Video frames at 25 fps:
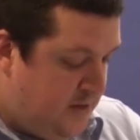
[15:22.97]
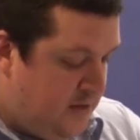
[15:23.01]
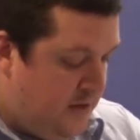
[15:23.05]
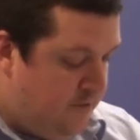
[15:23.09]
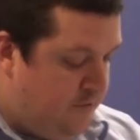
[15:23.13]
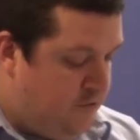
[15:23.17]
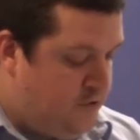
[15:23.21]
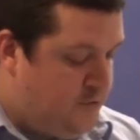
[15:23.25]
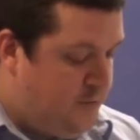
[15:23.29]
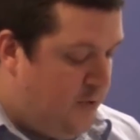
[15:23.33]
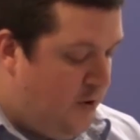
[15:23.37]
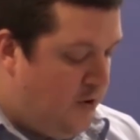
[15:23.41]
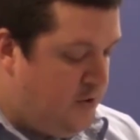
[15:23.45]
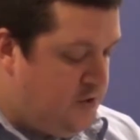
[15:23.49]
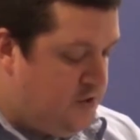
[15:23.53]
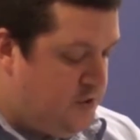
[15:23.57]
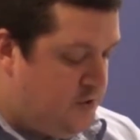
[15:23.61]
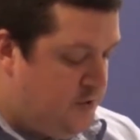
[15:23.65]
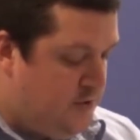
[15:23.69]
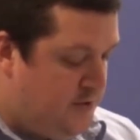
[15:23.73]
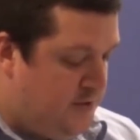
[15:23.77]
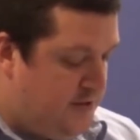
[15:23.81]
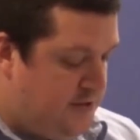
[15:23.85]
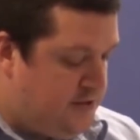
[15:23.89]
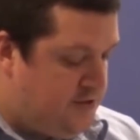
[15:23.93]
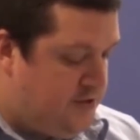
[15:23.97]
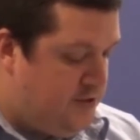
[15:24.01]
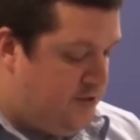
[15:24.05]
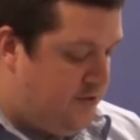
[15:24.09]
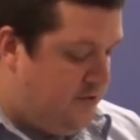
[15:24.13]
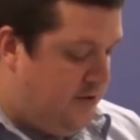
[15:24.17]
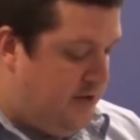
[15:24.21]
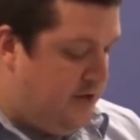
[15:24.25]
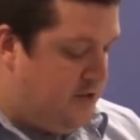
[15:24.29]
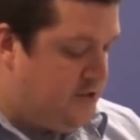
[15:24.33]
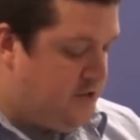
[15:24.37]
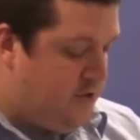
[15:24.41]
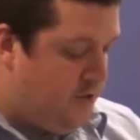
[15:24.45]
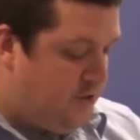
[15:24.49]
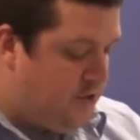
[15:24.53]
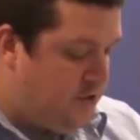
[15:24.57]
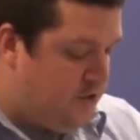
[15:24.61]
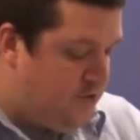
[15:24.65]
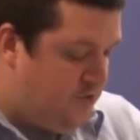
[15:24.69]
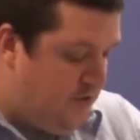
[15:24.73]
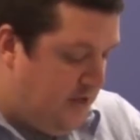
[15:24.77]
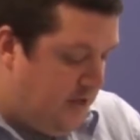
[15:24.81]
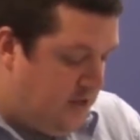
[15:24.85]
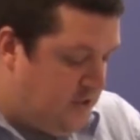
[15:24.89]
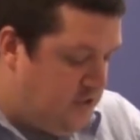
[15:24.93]
In response to at least 3
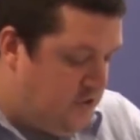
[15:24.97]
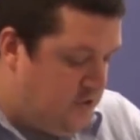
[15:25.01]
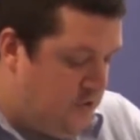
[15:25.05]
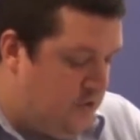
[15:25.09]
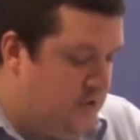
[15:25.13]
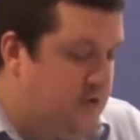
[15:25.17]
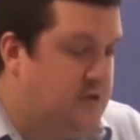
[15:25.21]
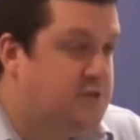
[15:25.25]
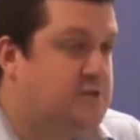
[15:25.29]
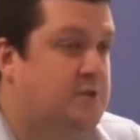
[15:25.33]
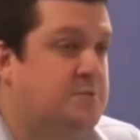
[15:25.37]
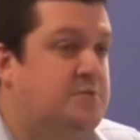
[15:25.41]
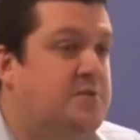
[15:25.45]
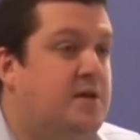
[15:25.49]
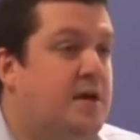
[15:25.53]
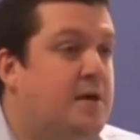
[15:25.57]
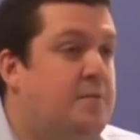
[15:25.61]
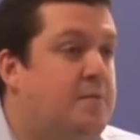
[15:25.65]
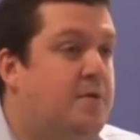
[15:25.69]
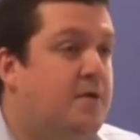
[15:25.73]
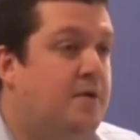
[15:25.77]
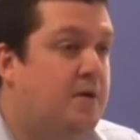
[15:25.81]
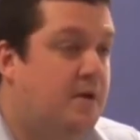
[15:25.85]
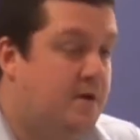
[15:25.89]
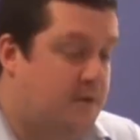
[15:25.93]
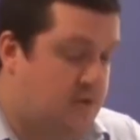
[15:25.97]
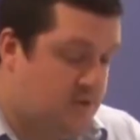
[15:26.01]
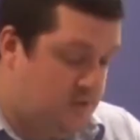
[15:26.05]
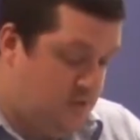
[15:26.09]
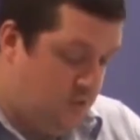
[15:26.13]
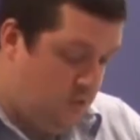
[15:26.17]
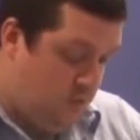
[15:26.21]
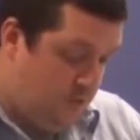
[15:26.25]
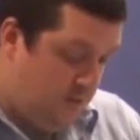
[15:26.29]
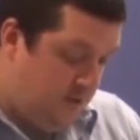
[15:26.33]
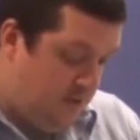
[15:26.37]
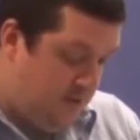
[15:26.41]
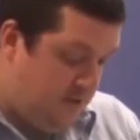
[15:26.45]
Scottish raids during September and October